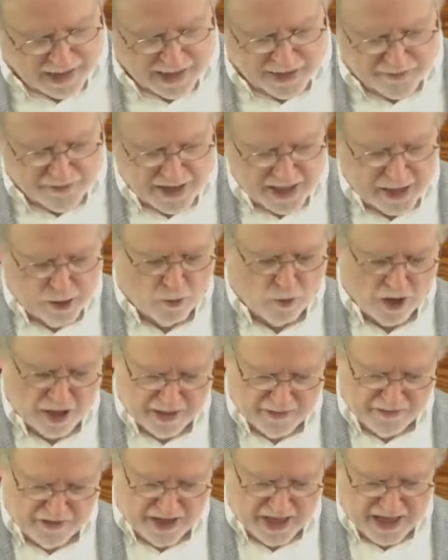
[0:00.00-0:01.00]
And if any
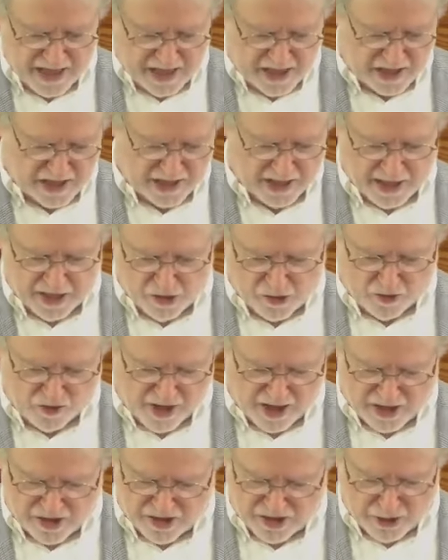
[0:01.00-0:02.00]
one of these
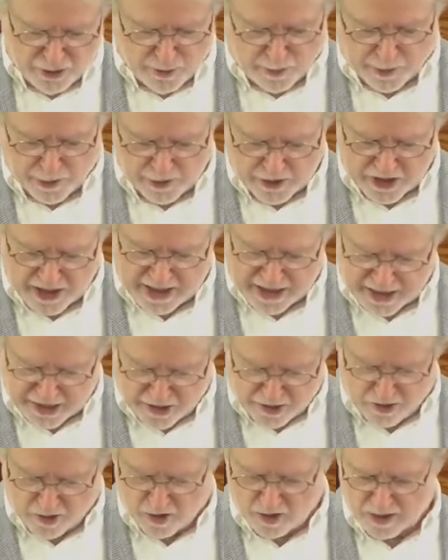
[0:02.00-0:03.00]
interests you
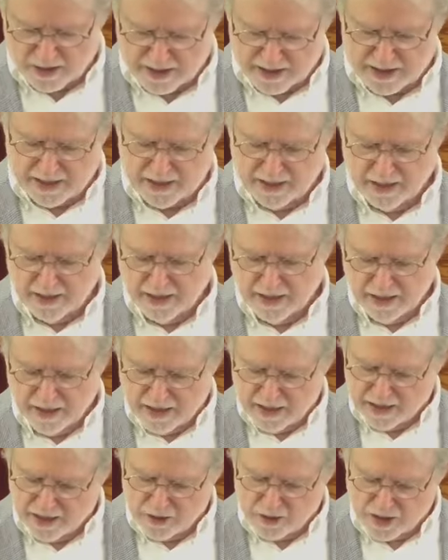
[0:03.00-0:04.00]
particularly,
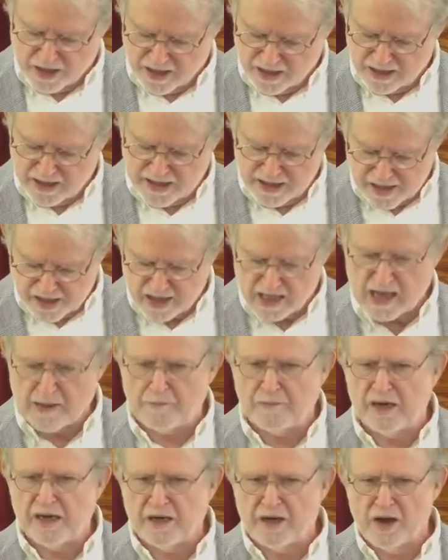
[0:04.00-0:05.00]
you can at least
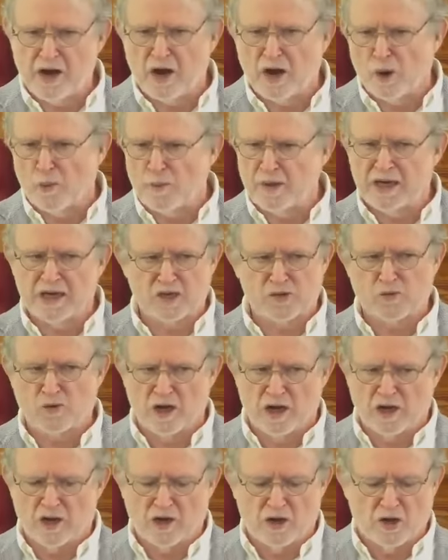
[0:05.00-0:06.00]
let me know, because
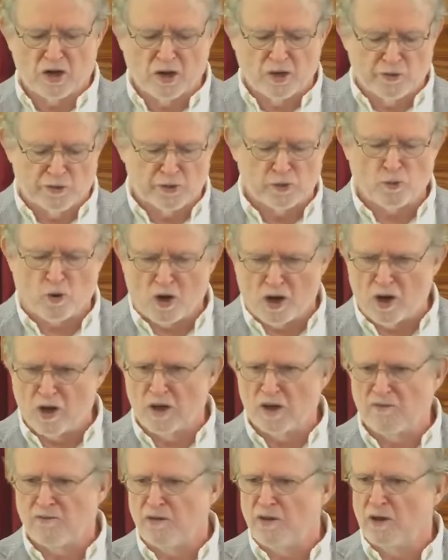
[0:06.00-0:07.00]
we're not going to go through
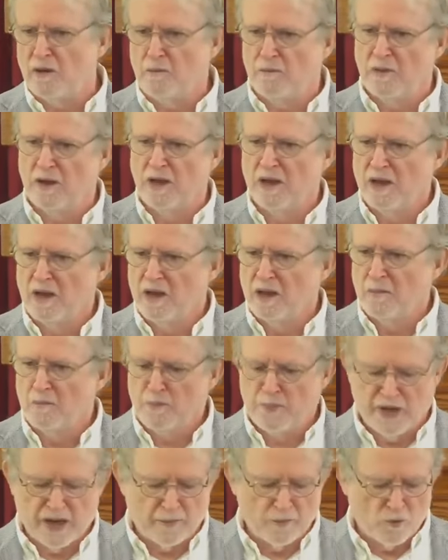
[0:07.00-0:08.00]
all of them,
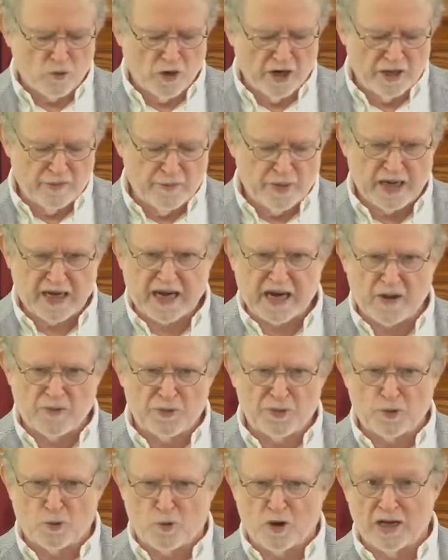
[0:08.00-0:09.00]
but I'm going to pick
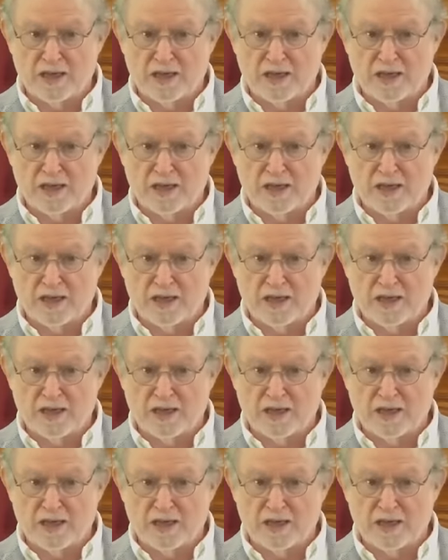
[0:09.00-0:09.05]
out the